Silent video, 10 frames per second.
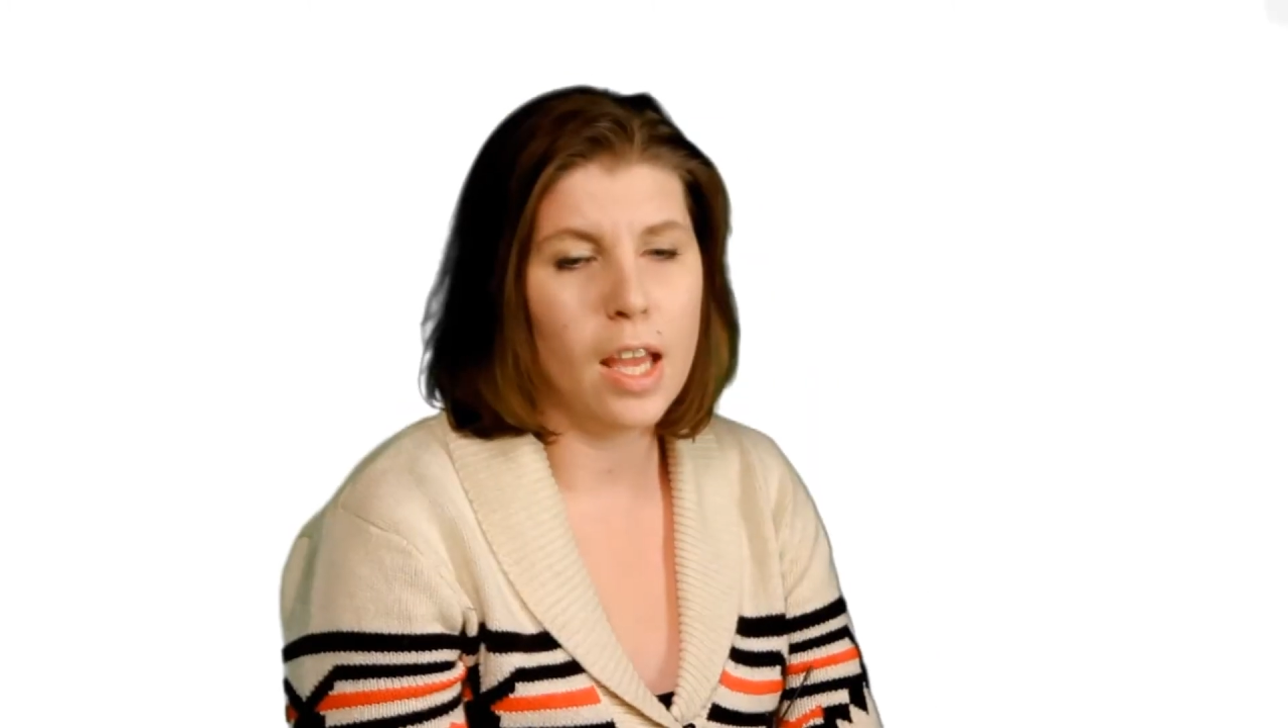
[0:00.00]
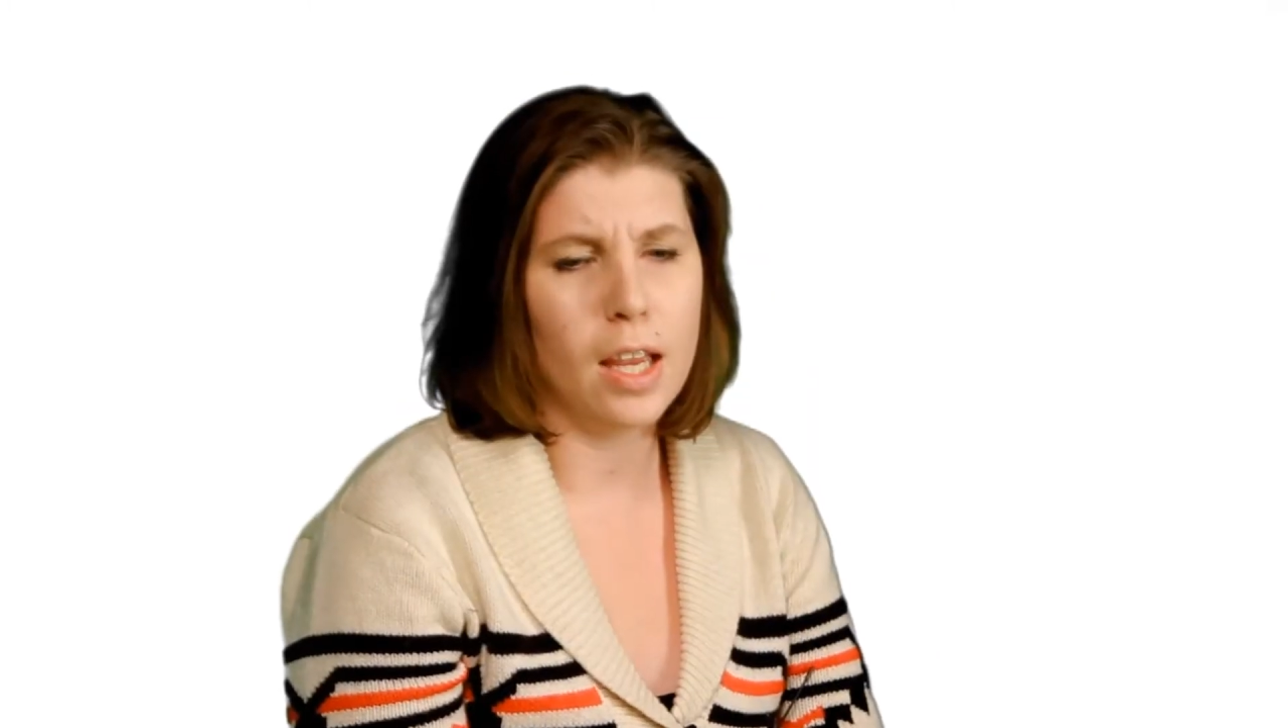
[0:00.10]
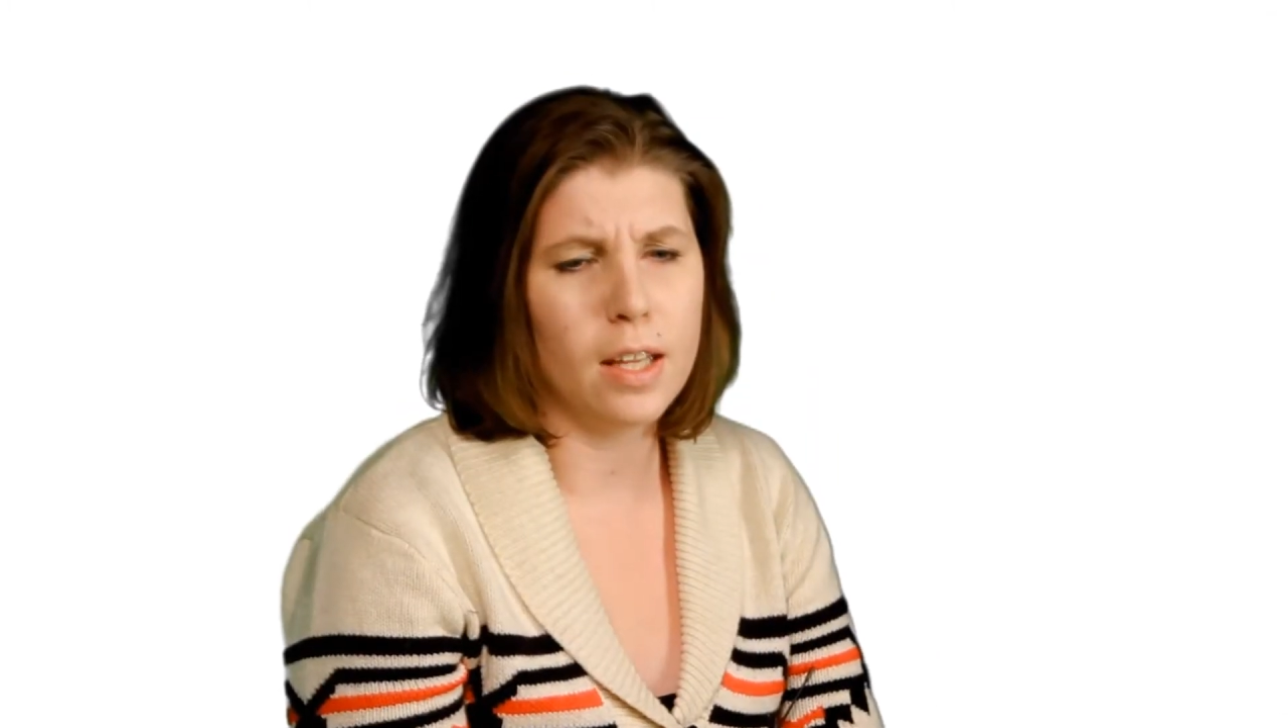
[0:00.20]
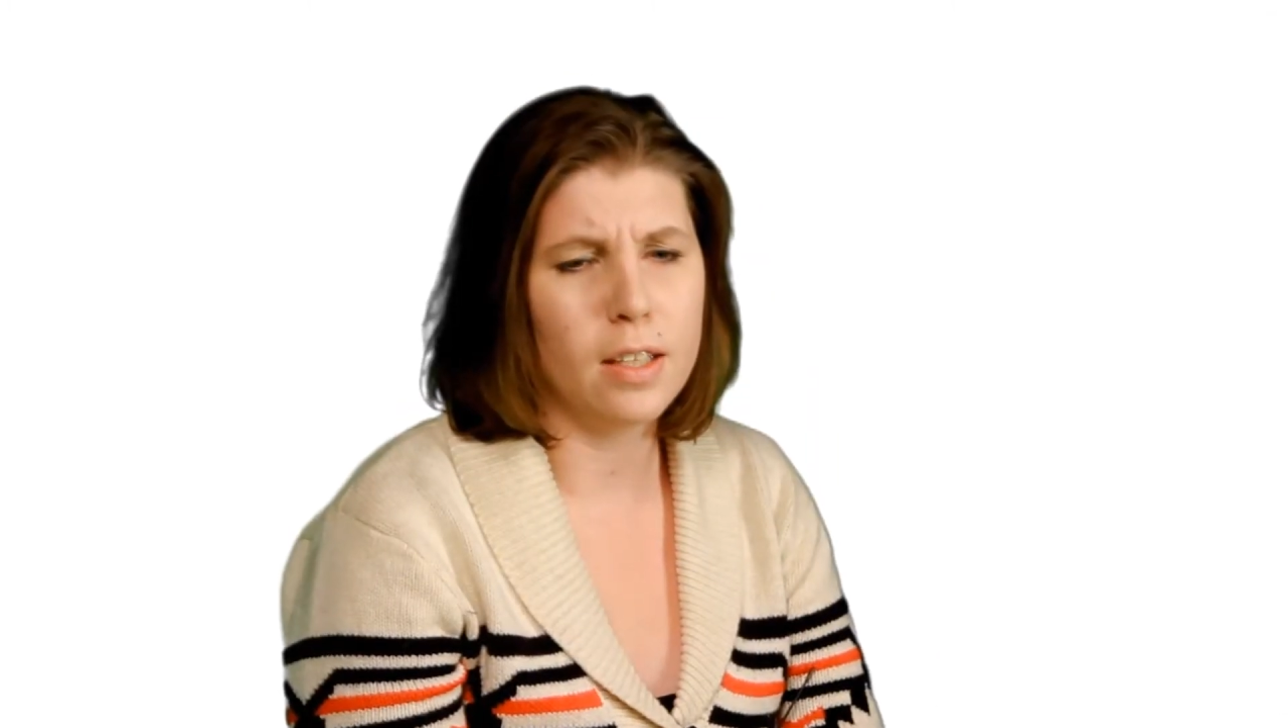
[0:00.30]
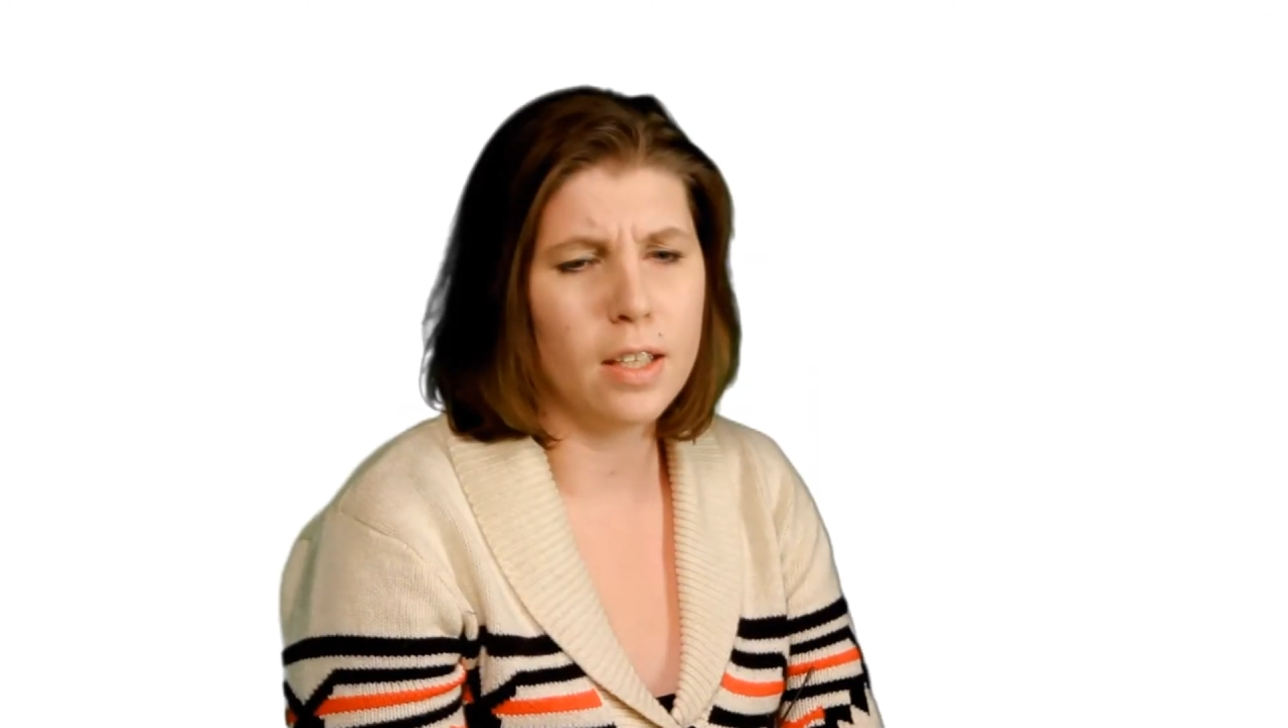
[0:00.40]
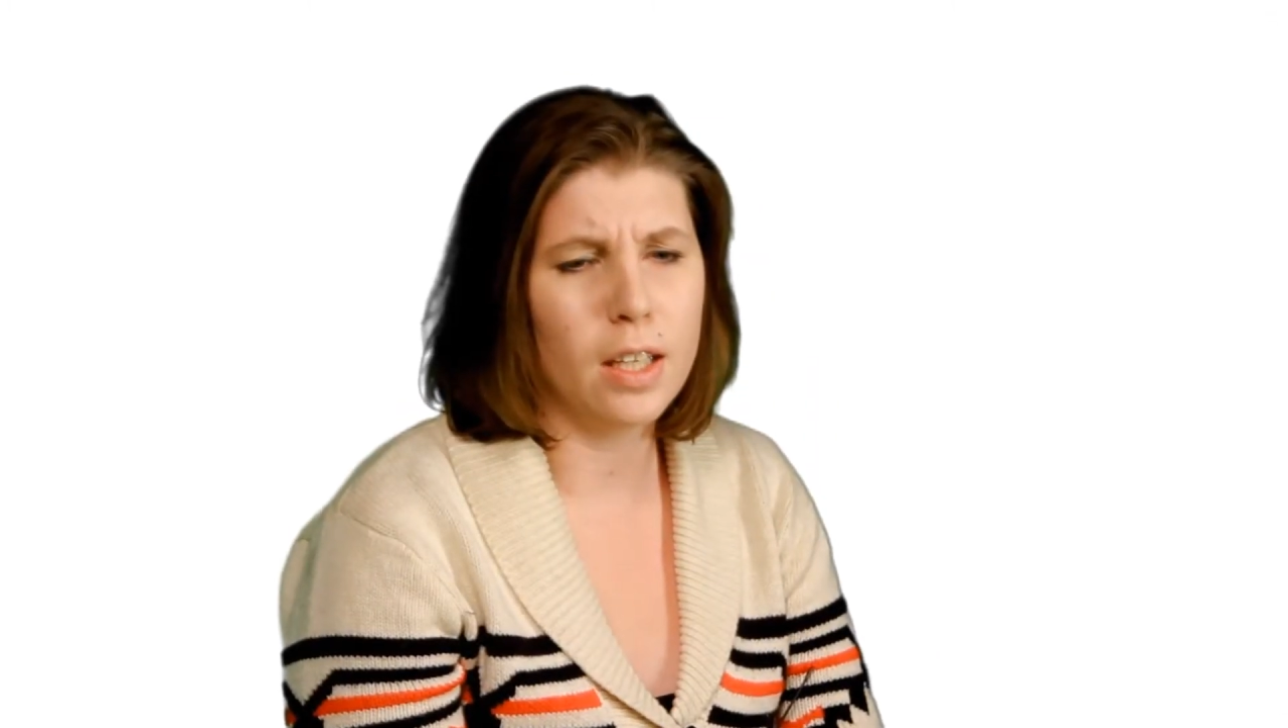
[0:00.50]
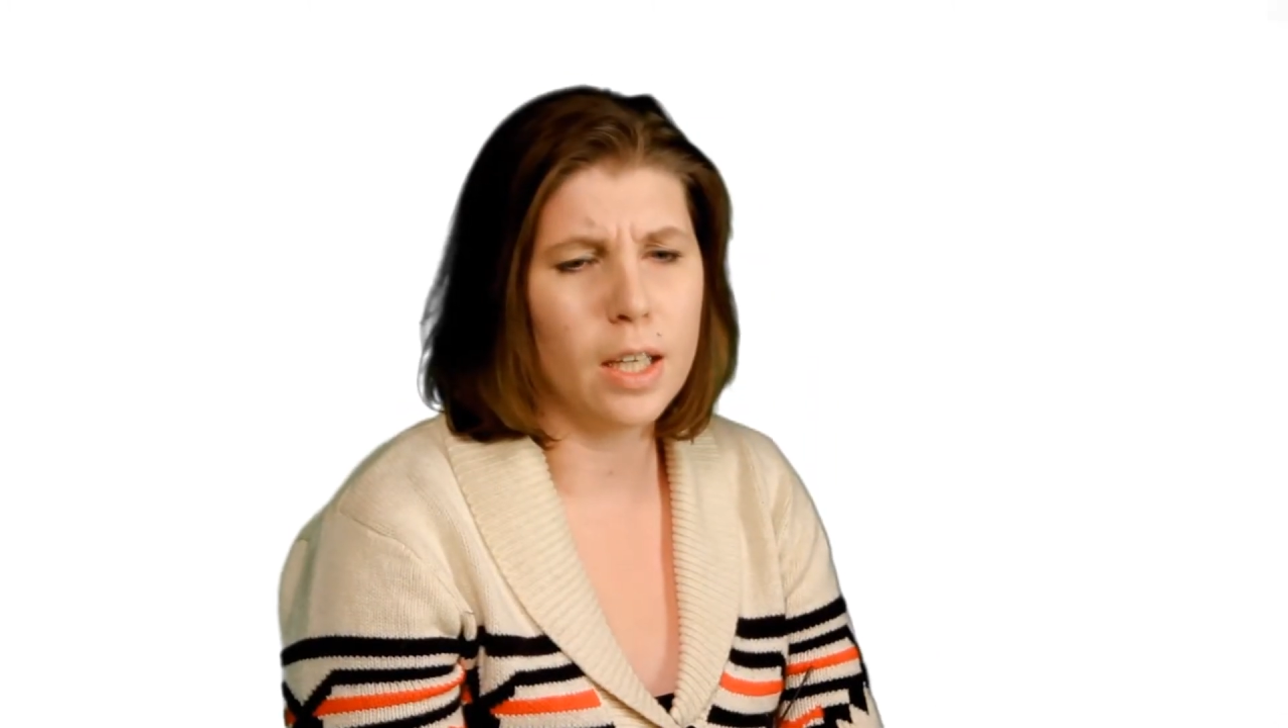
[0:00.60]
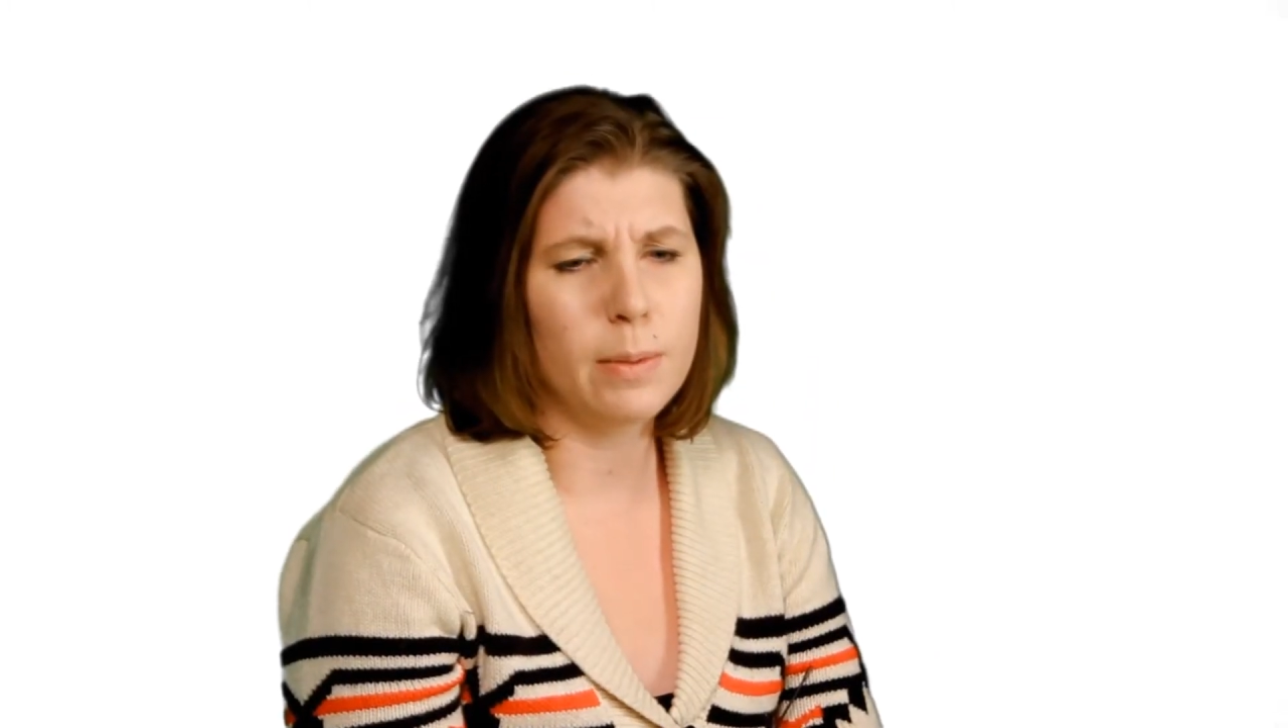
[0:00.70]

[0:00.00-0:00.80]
and